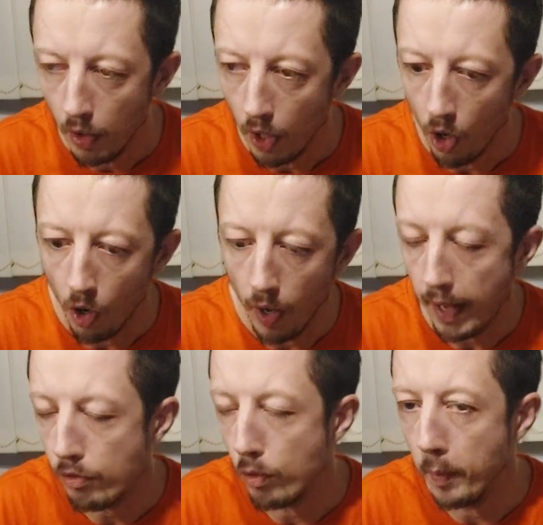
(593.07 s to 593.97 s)
or
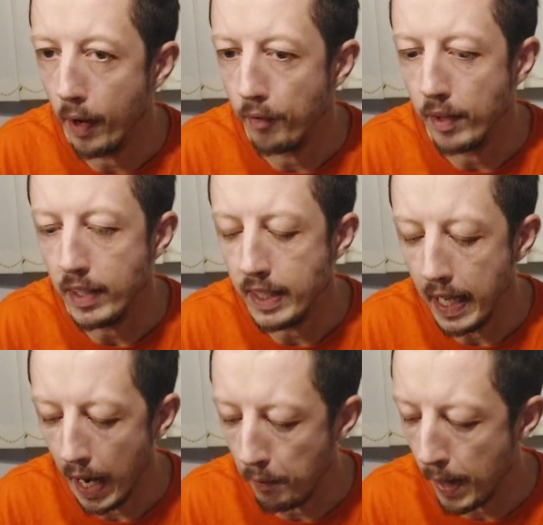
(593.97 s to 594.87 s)
extra bit of the
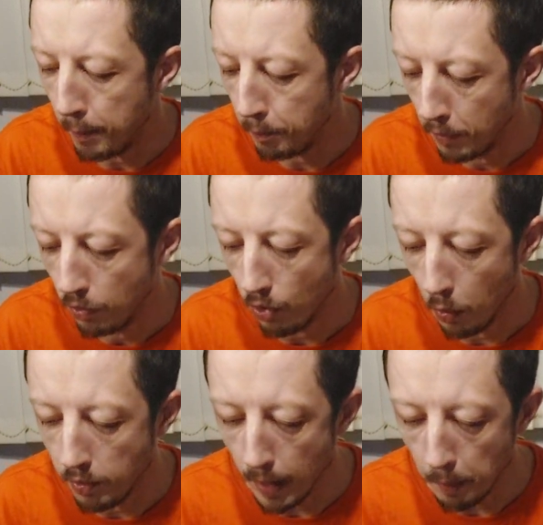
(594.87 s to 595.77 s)
DDR RAM, so I
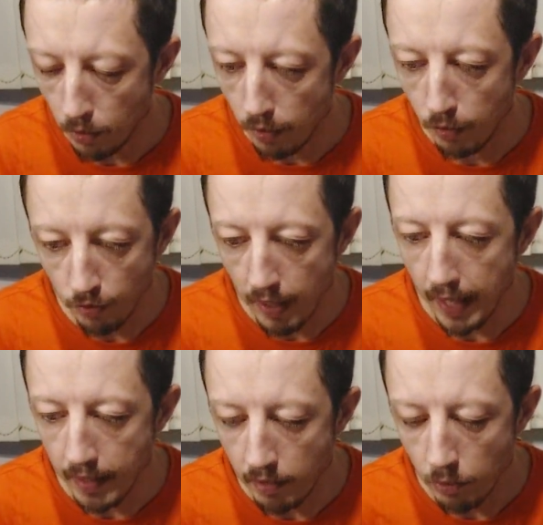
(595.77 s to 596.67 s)
was able to just
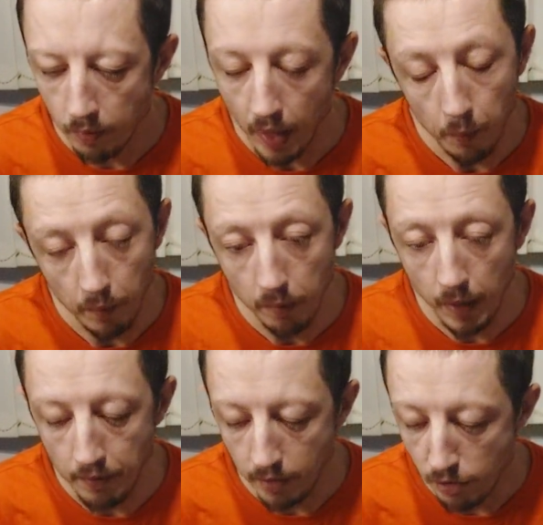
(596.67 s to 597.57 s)
get these without
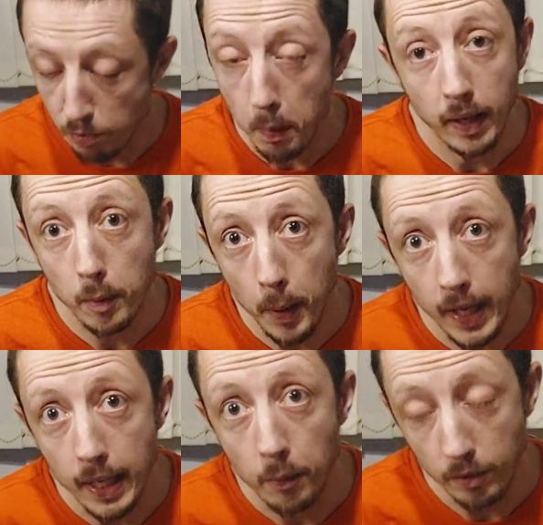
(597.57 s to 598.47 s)
having to spend a
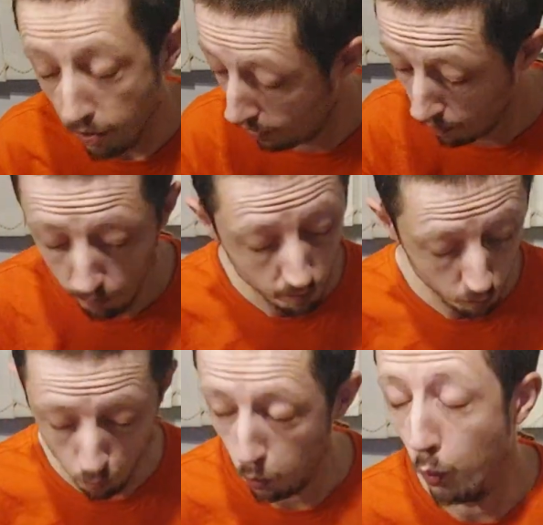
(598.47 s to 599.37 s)
penny, which is
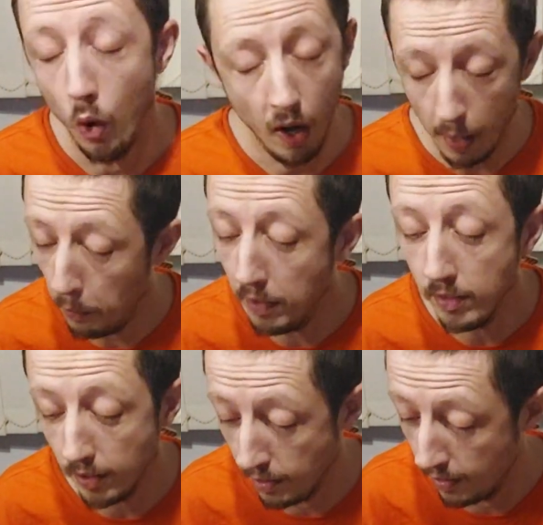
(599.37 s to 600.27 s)
what I
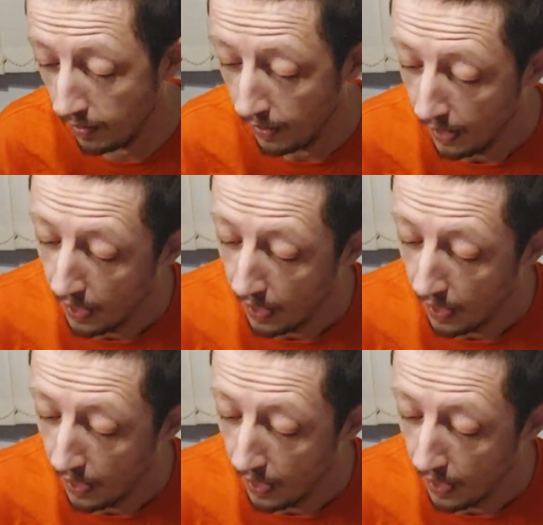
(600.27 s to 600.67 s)
wanted to.